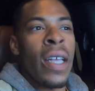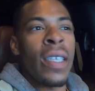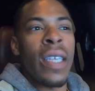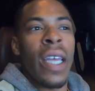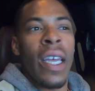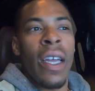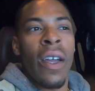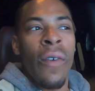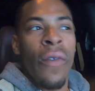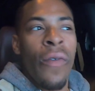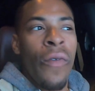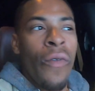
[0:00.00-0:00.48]
it's
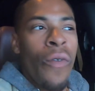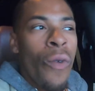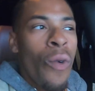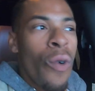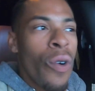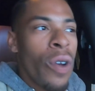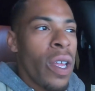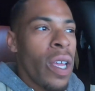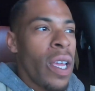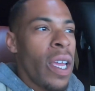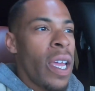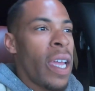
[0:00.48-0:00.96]
like a
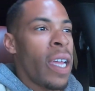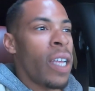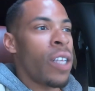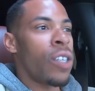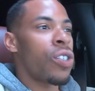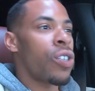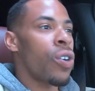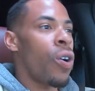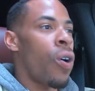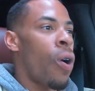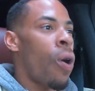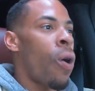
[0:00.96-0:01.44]

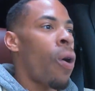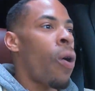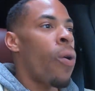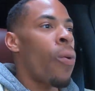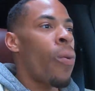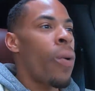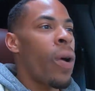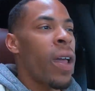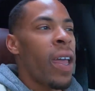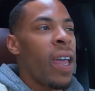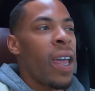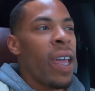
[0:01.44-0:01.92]
40-inch
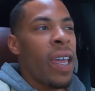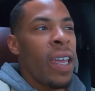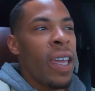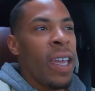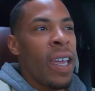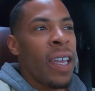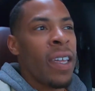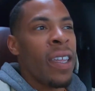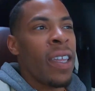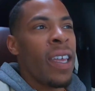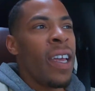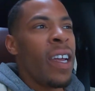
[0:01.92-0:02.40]

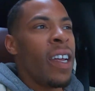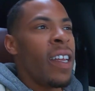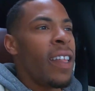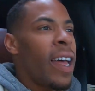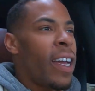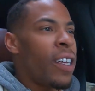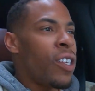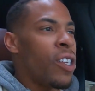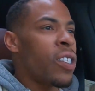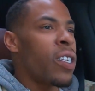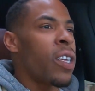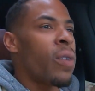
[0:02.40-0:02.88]
hallway, and
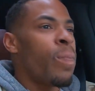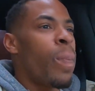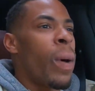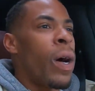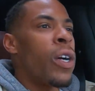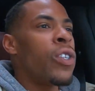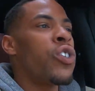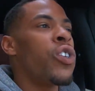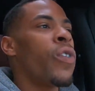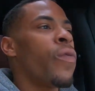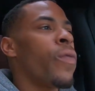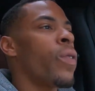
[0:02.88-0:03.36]
like just a
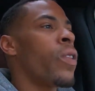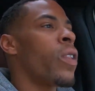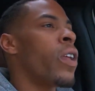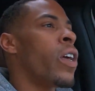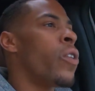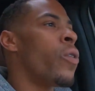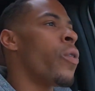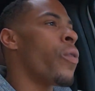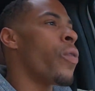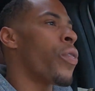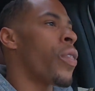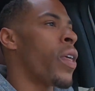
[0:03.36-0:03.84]
bunch of
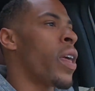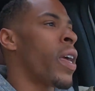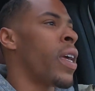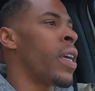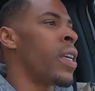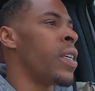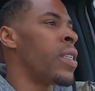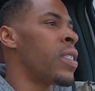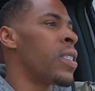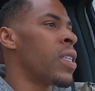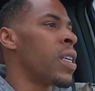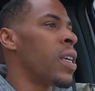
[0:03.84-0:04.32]
little
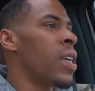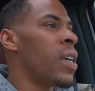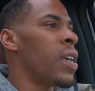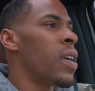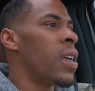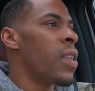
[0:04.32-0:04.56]
things